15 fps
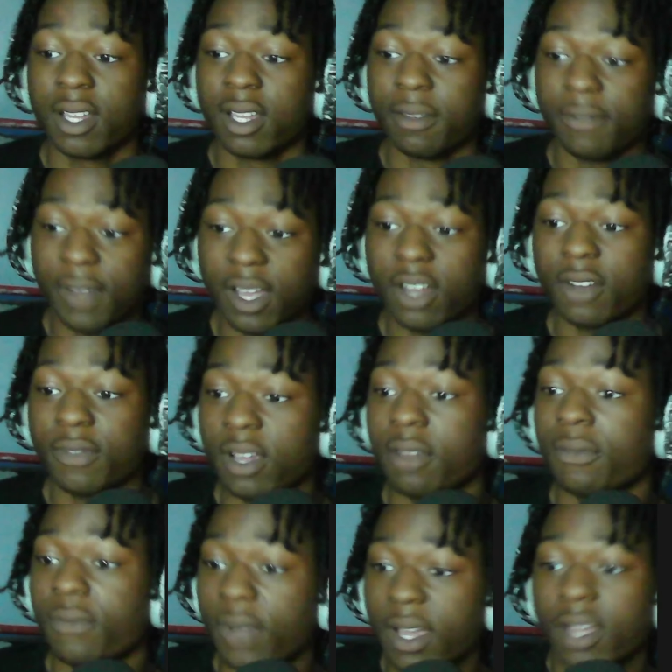Fire, fire,
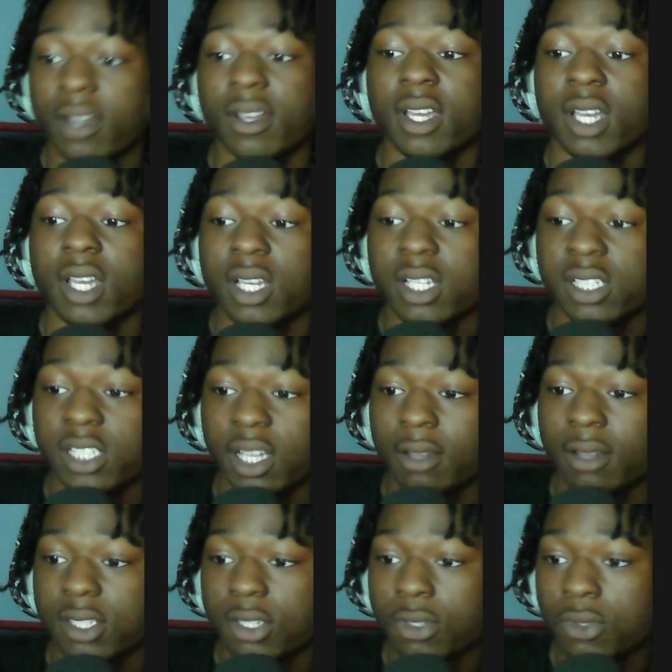fire. Shout out
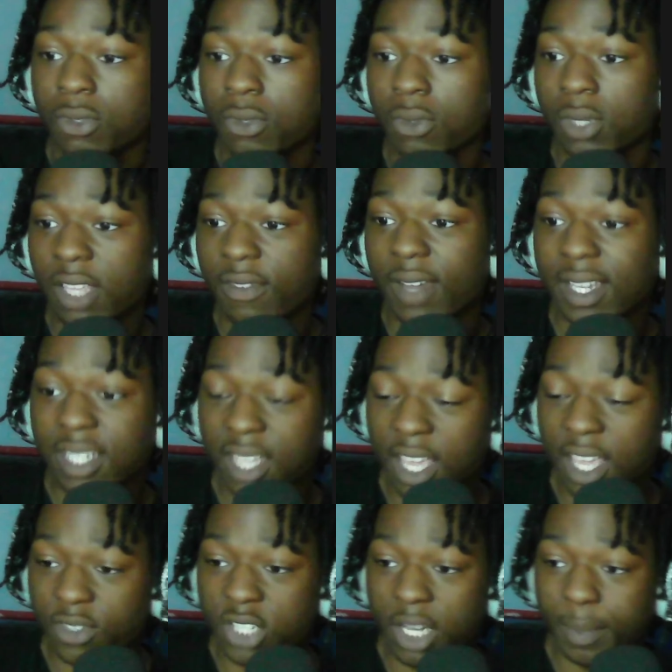to Levi DS
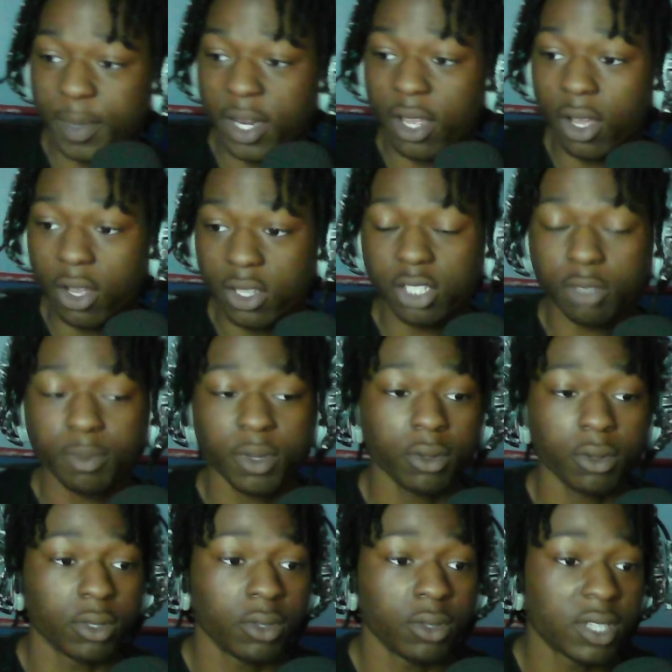for dropping that also, bro.
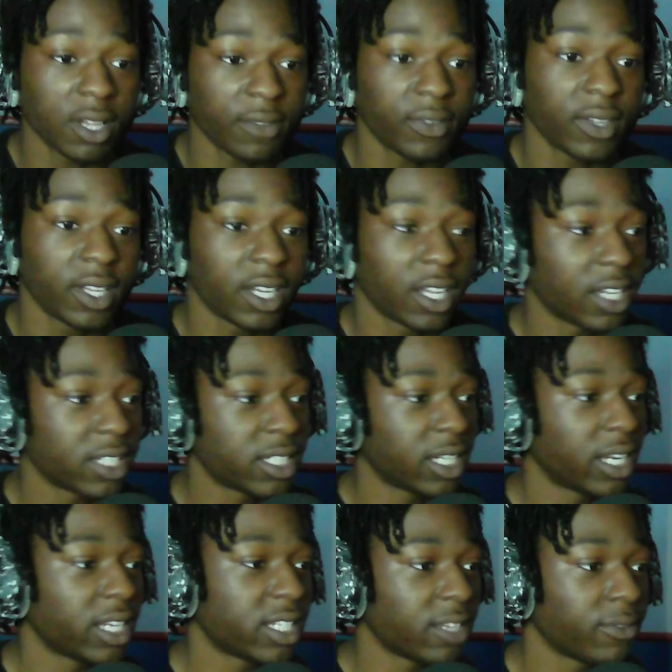You're definitely going to get a 10 out
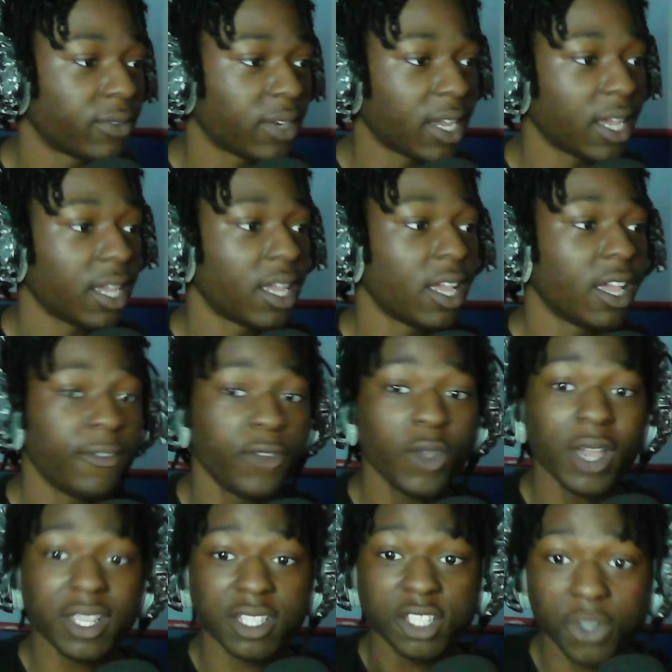of 10 for that. If you
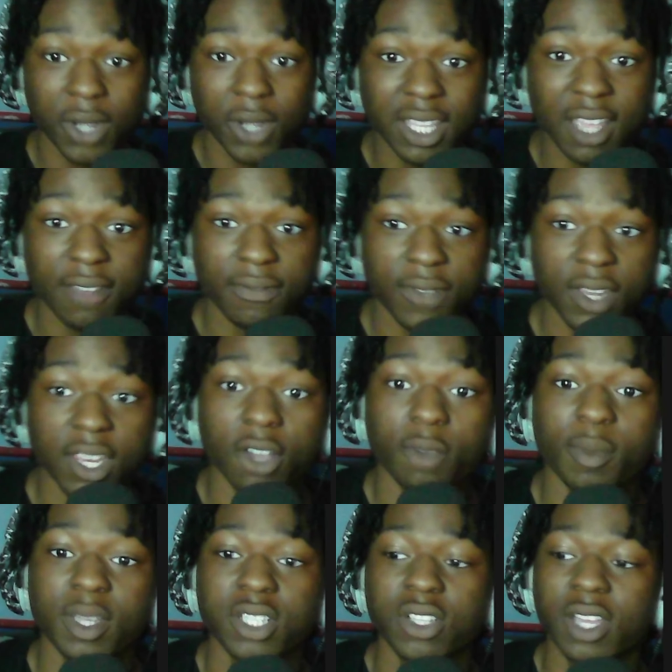guys enjoyed that video,
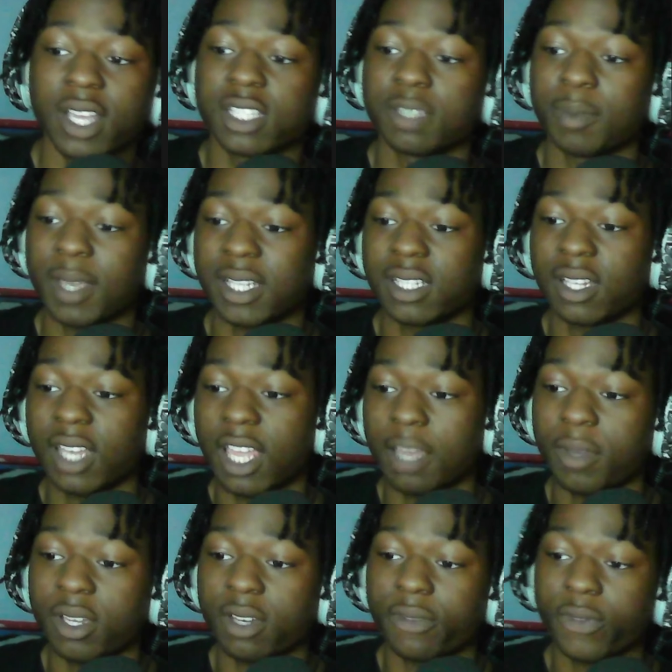make sure you guys smash the like
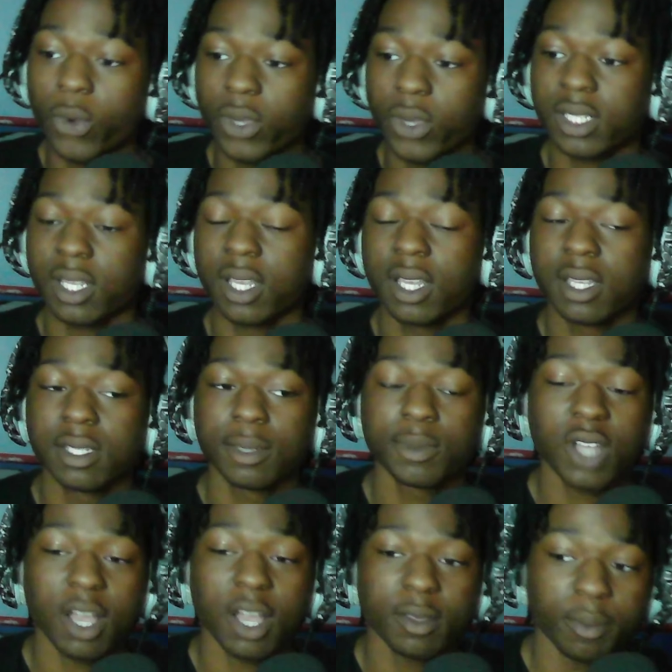button. Of course,
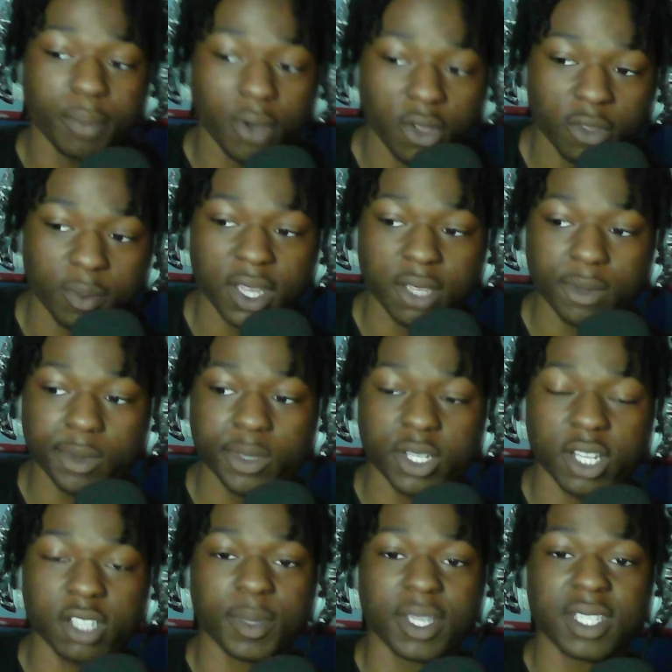subscribe to both my YouTube
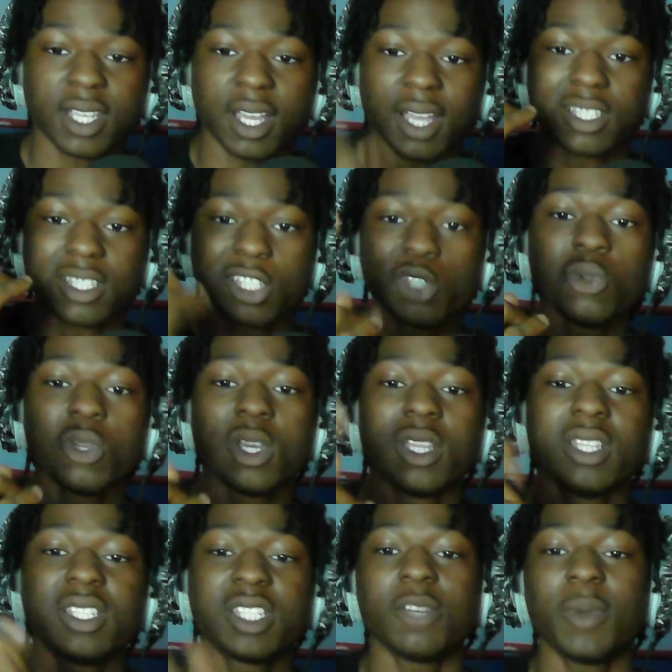channels because I got 2. This
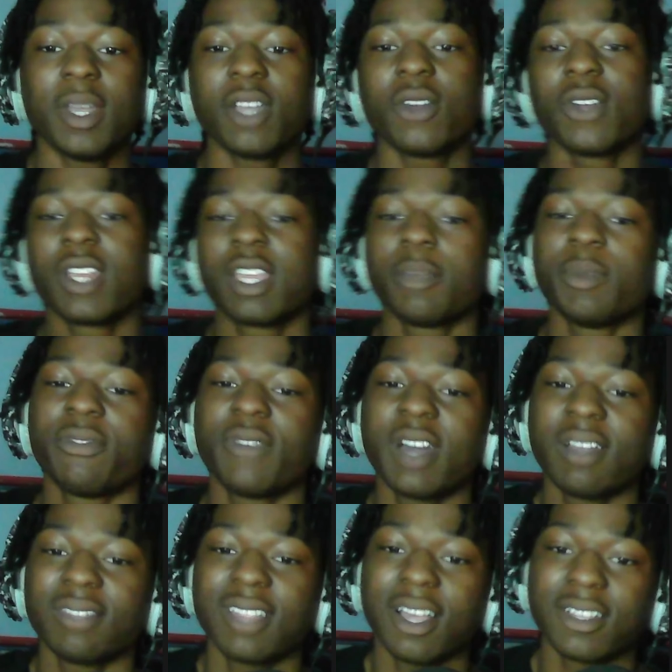channel right here going to get me to
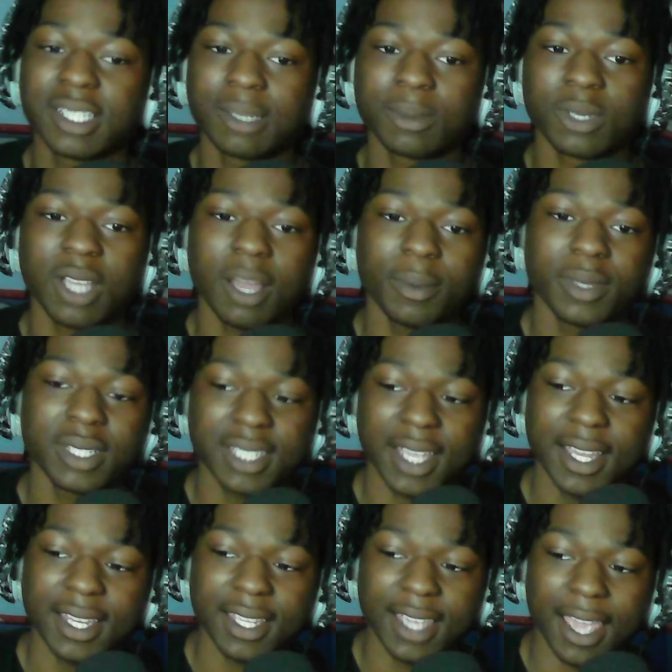5,000 subscribers,
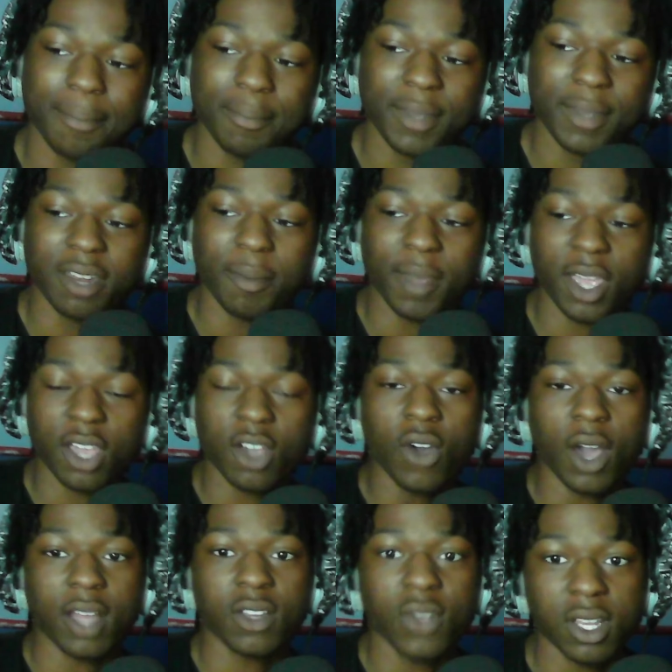10K being the main goal.
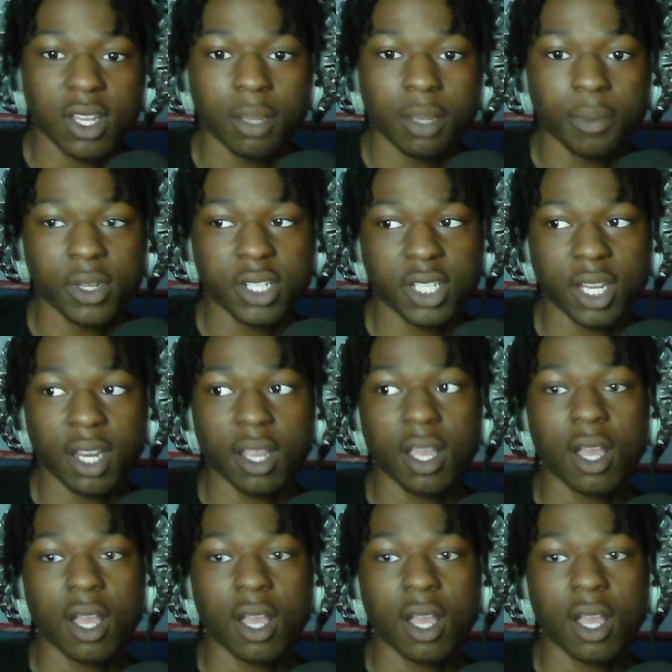I greatly appreciate it.